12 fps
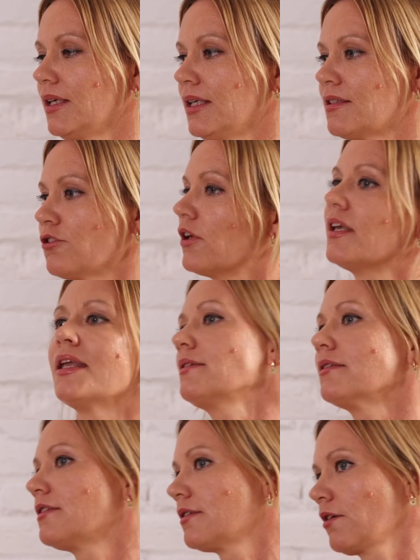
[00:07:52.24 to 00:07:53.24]
it's not
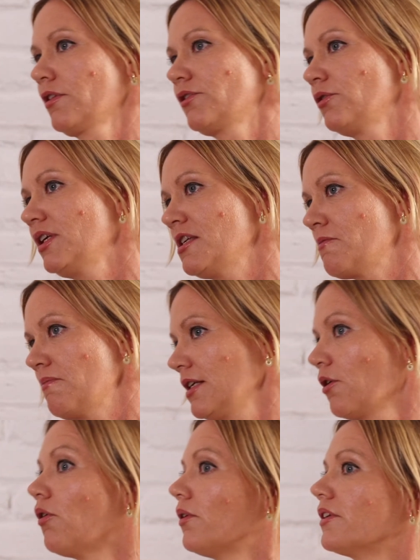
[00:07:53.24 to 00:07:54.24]
necessary to eat
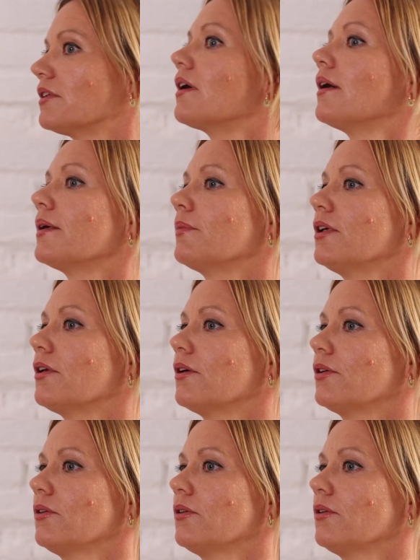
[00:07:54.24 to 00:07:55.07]
meat all the time, you know?